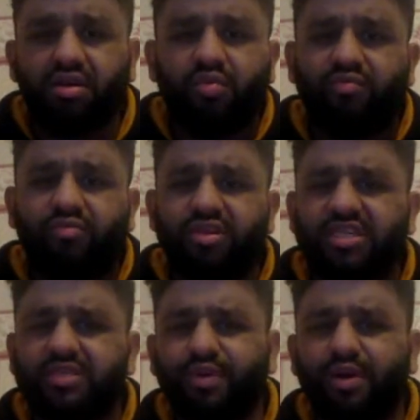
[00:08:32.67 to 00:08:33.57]
we've
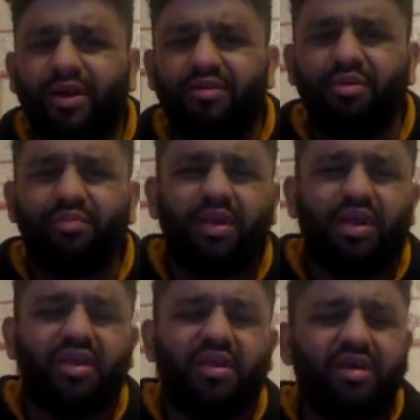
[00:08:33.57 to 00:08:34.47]
criticized Barham a
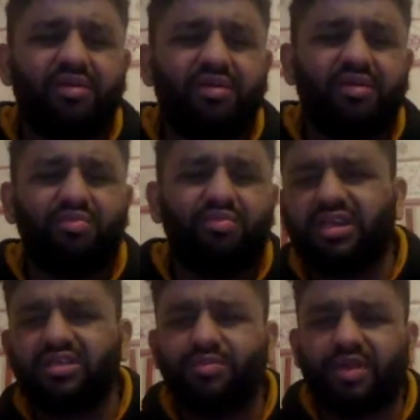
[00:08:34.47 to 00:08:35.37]
bit and just
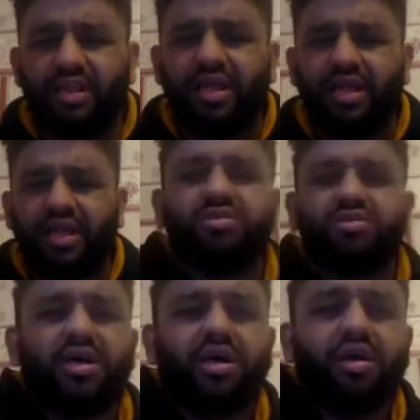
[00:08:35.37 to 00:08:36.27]
say he's a bit
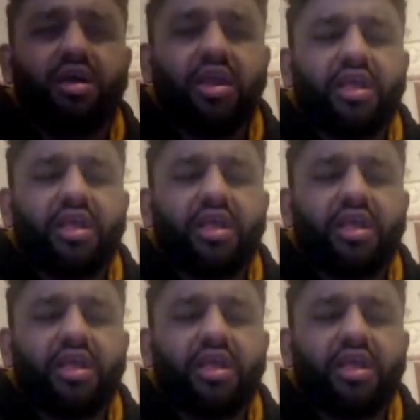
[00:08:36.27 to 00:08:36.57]
lackluster